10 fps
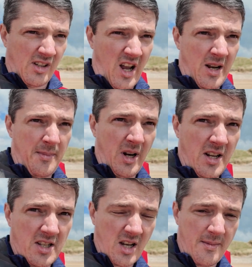9
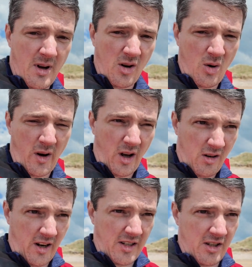minutes, it come out quite
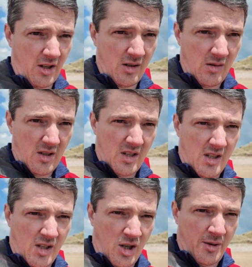all right, you know.
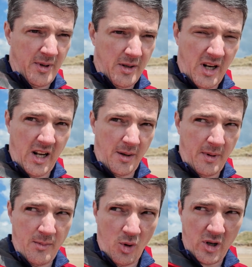Could have been a little
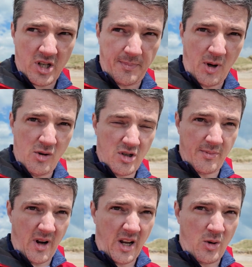bit more
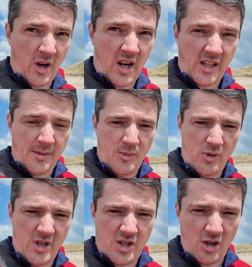exposed, but I quite like the
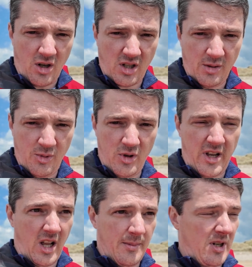moody shot and the
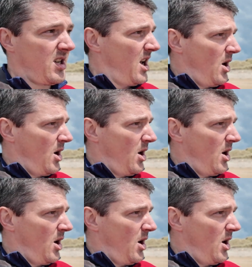moody element.